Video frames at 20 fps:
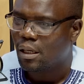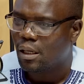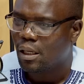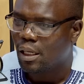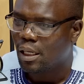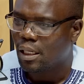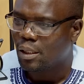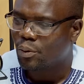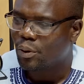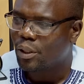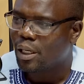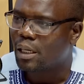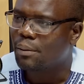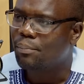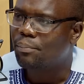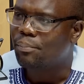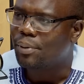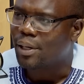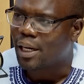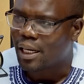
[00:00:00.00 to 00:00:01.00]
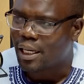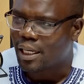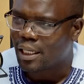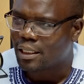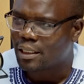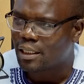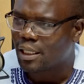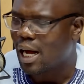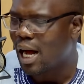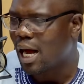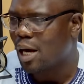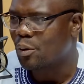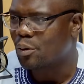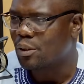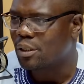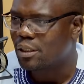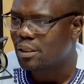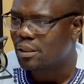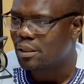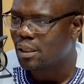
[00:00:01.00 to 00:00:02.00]
And we can bracket
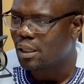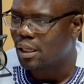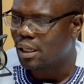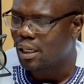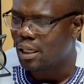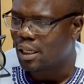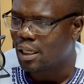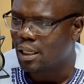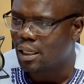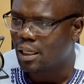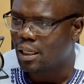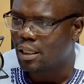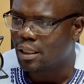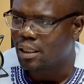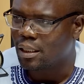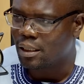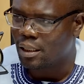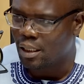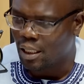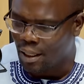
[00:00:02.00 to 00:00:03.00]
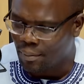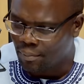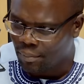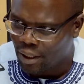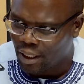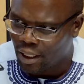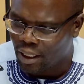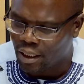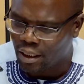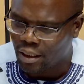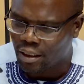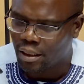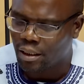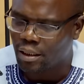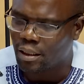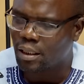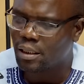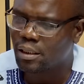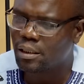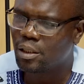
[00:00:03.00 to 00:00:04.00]
out the MK.
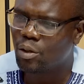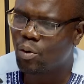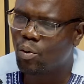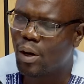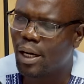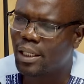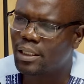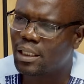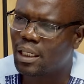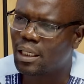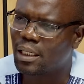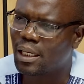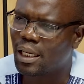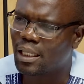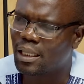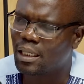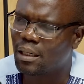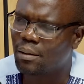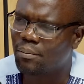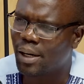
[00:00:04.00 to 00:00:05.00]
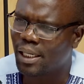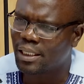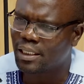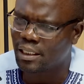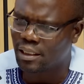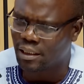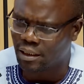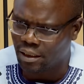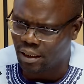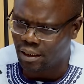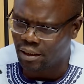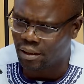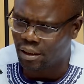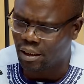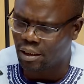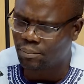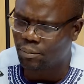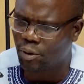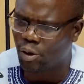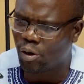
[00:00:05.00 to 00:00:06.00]
The reason why I say nothing much has changed
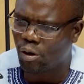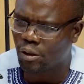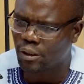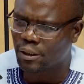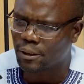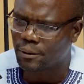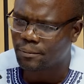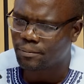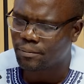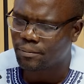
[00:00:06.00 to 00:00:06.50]
is because